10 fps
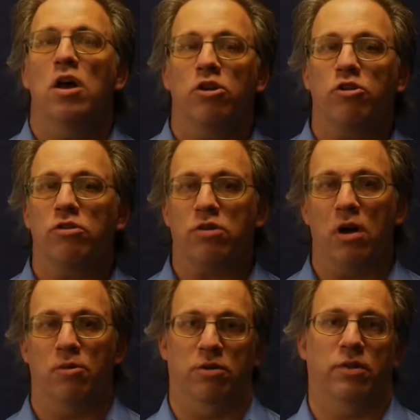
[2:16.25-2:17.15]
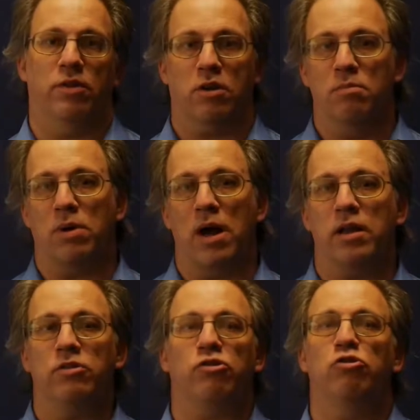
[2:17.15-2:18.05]
you're dumber than the
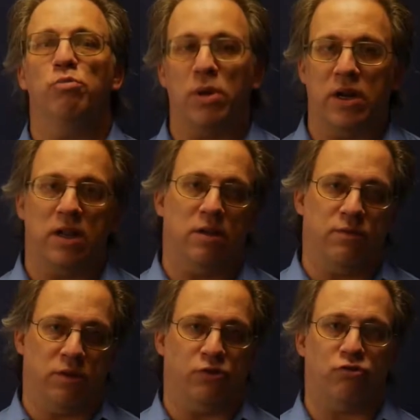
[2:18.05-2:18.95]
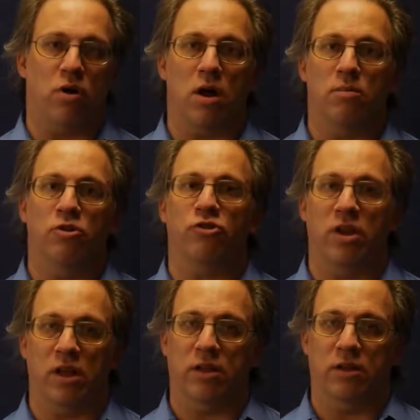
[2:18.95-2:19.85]
combined stupidity of the astronomers and
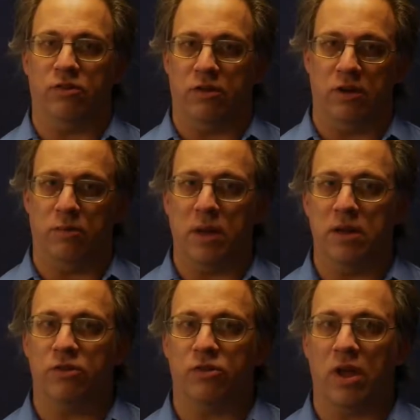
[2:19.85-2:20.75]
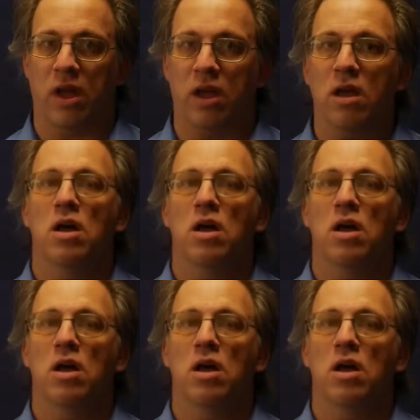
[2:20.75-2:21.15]
aliens in Independence Day,